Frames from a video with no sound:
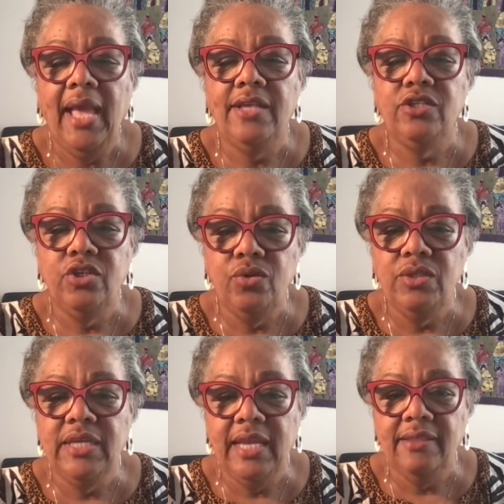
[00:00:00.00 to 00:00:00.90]
as you
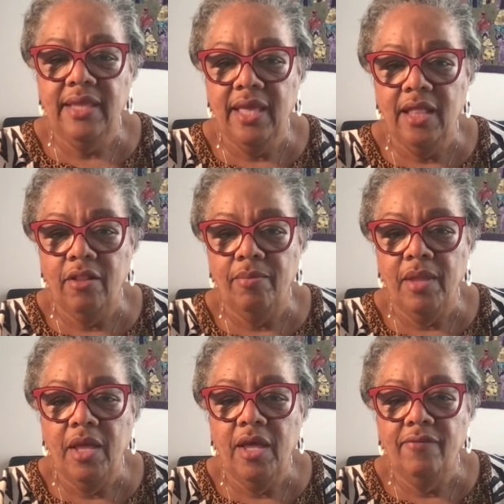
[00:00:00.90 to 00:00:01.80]
take the helm
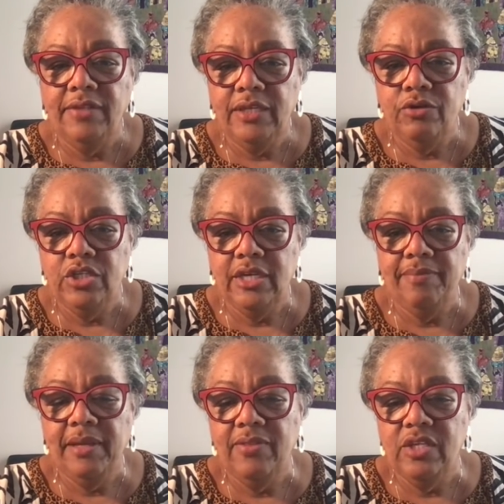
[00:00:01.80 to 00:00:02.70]
of leadership
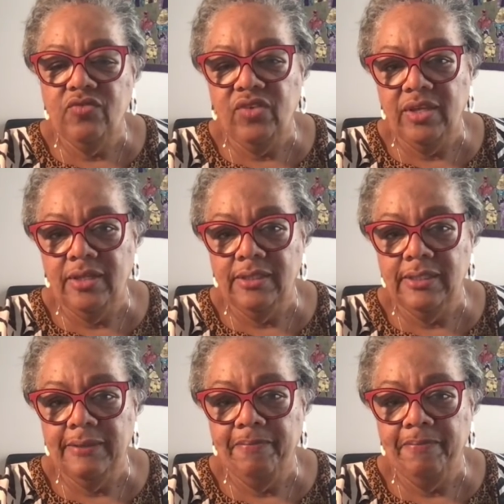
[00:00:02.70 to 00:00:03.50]
in this field.